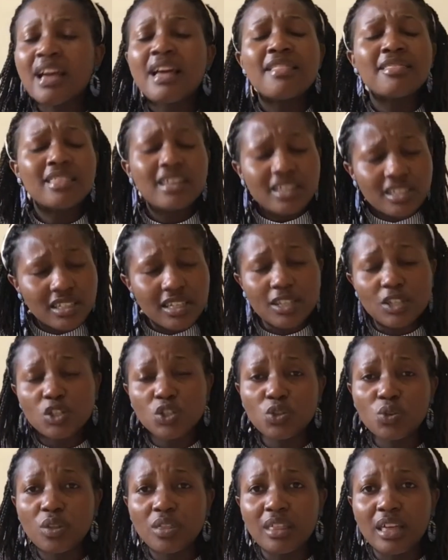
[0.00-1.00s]
then just do
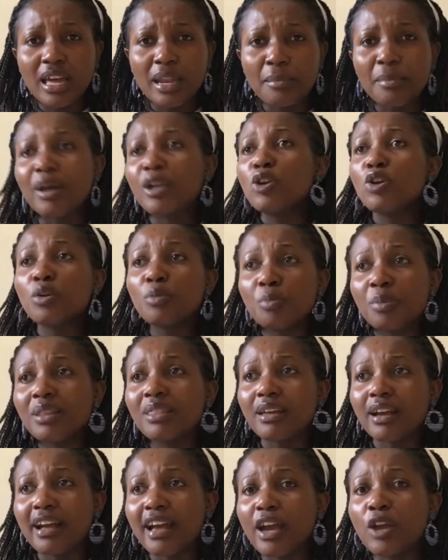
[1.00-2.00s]
that. But don't be the
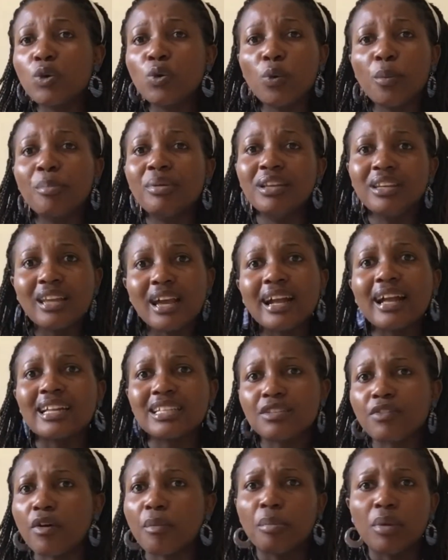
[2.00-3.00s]
kind who will be negative
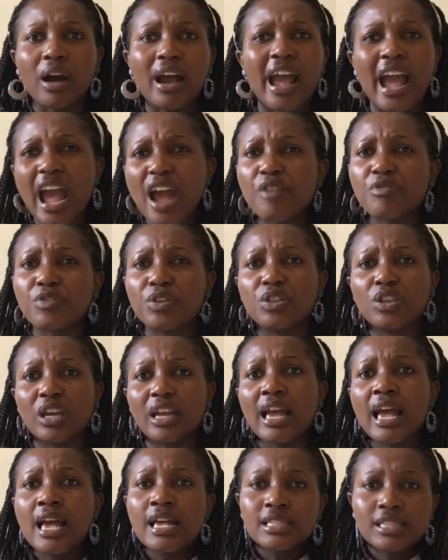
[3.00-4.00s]
about everything.
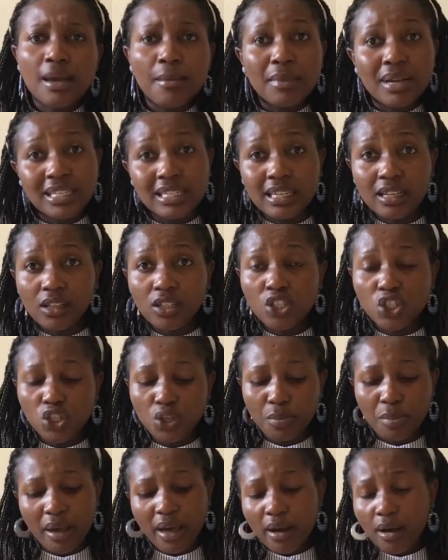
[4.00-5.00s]
Someone tells you,
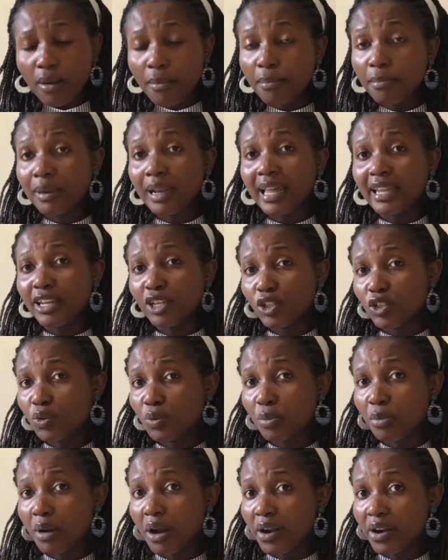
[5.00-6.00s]
but I'm planning to
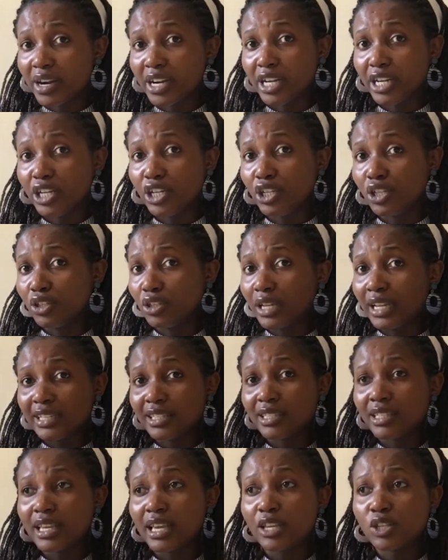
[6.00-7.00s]
marry, let's
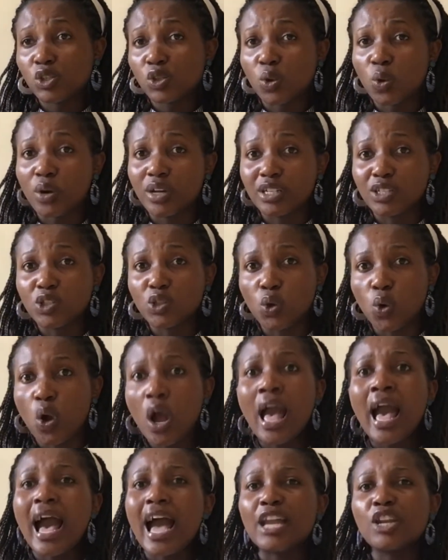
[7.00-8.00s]
say so and so,
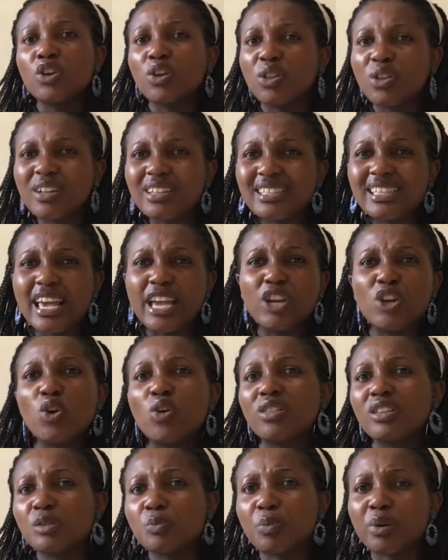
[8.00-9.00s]
and you're not saying, no, this
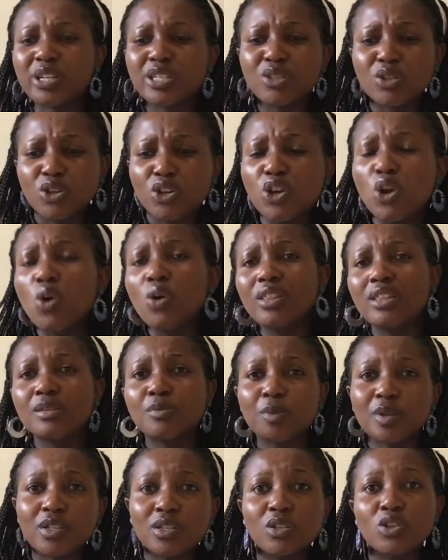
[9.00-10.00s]
person,
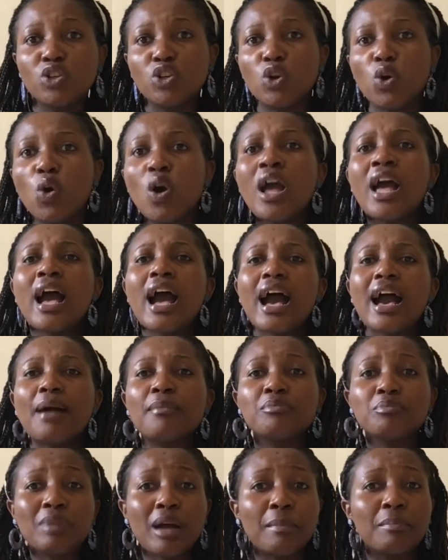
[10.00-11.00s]
no,
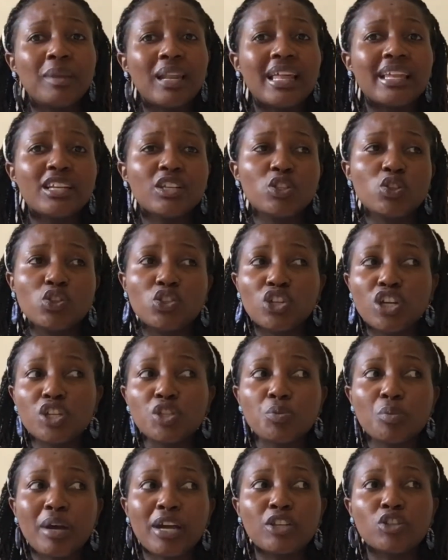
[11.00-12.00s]
I'm planning to change
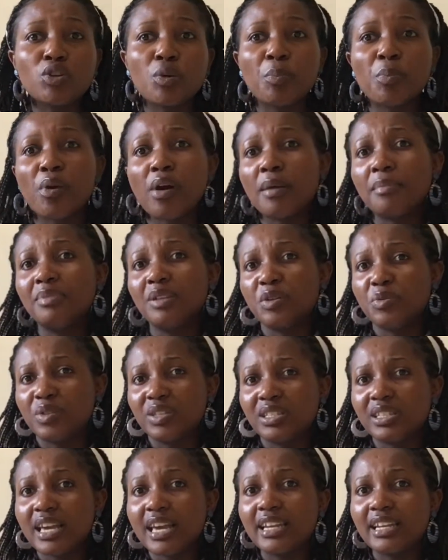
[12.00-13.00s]
my job, probably
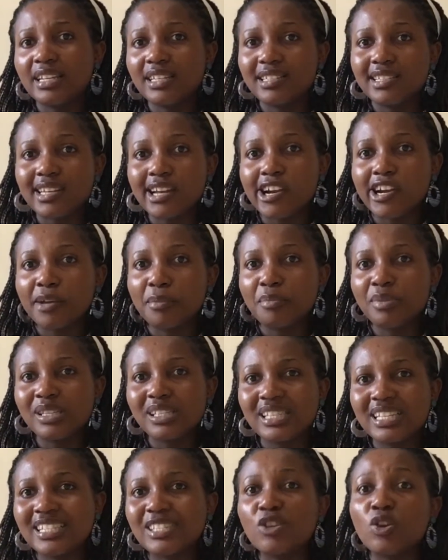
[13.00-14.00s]
resign and start a
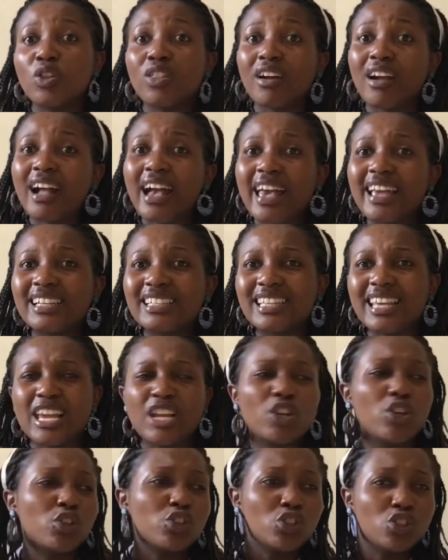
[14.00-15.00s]
business. You're the kind saying, no,
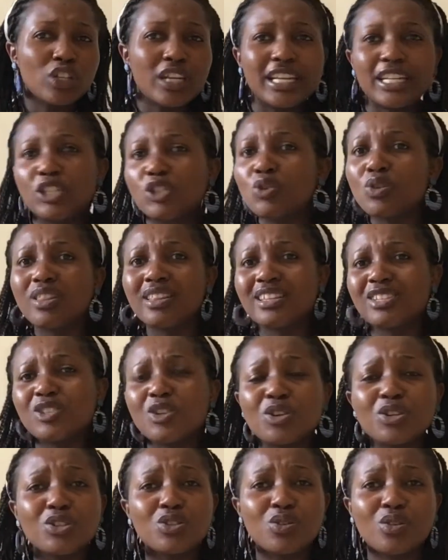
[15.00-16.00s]
Julie, don't
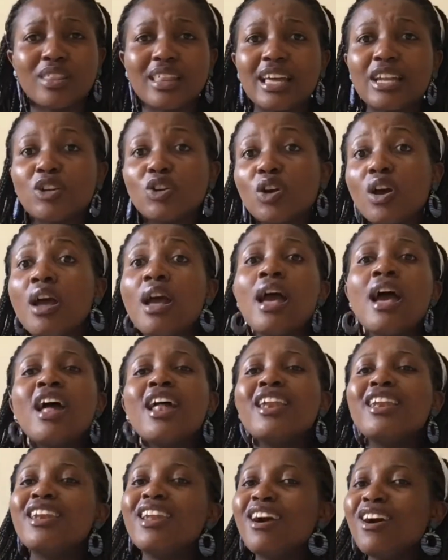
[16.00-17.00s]
do that.
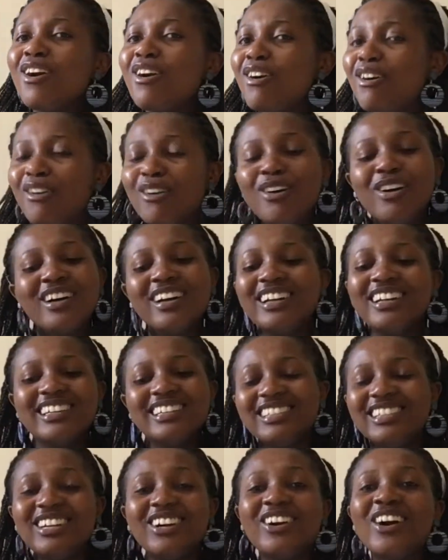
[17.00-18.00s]
No,
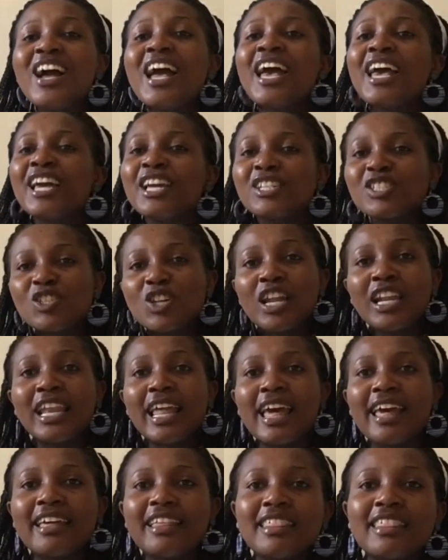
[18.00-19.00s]
it's not
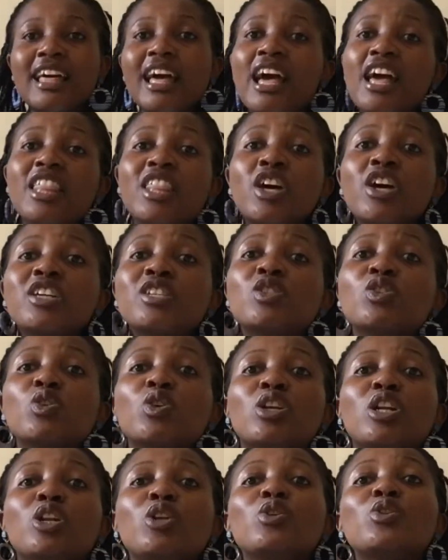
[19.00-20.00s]
like that. Otherwise you
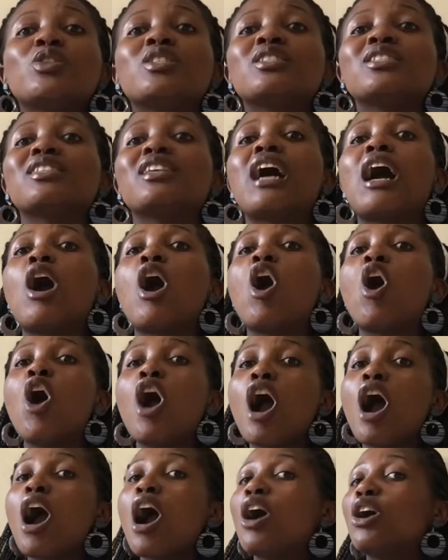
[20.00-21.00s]
lose
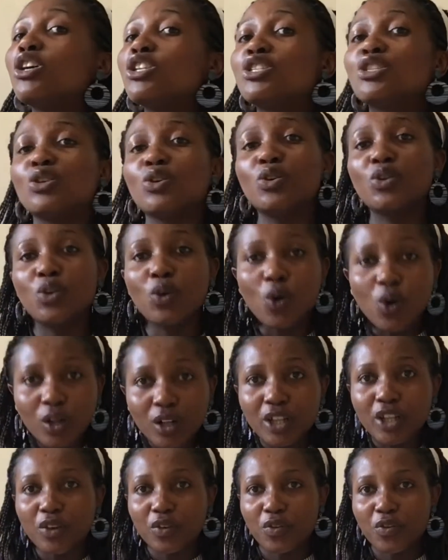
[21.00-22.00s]
out on all
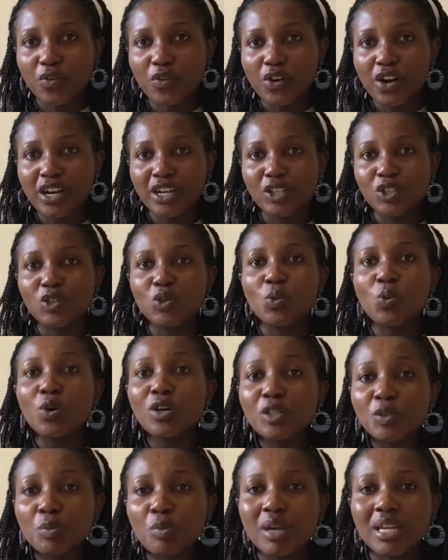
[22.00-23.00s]
your friends. You want to
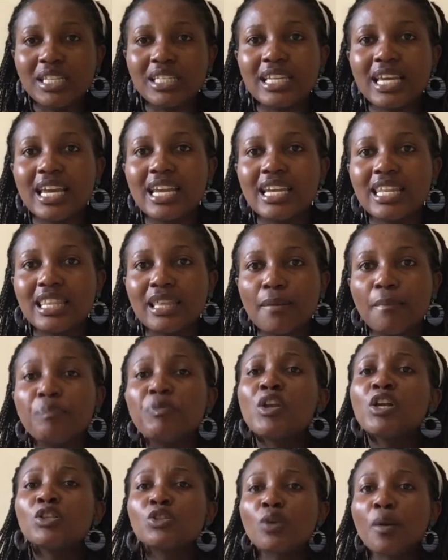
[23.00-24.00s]
maintain them.
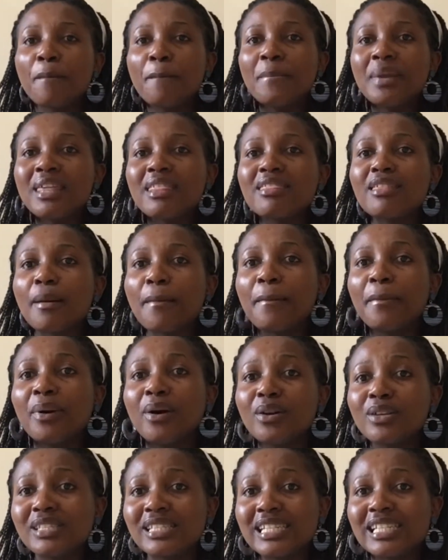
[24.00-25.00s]
So be the
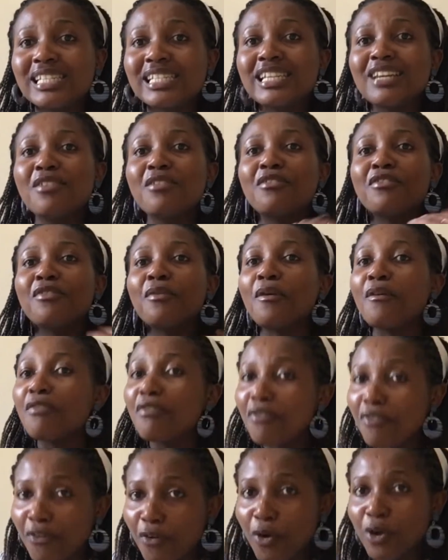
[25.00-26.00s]
positive
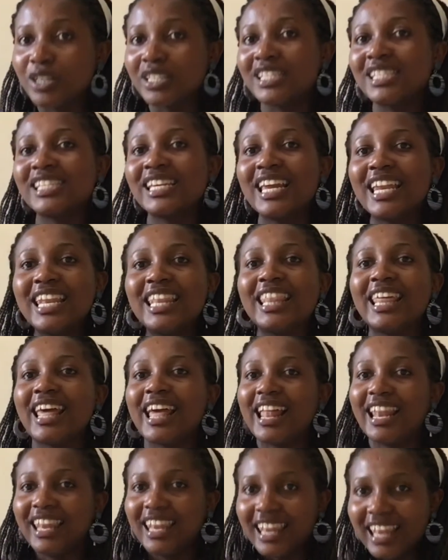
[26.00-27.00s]
force in
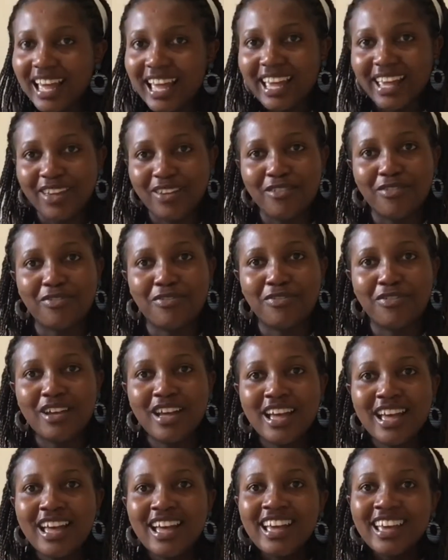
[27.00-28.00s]
their life.
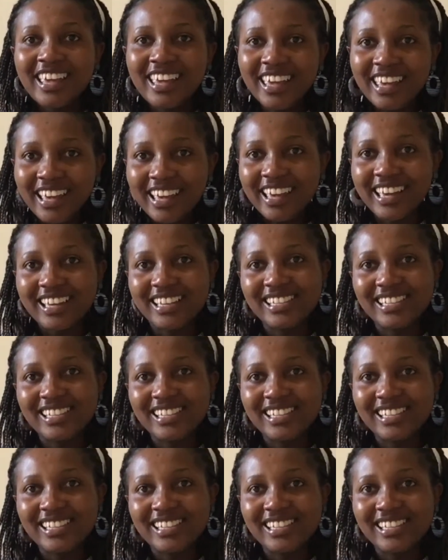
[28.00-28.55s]
Yes.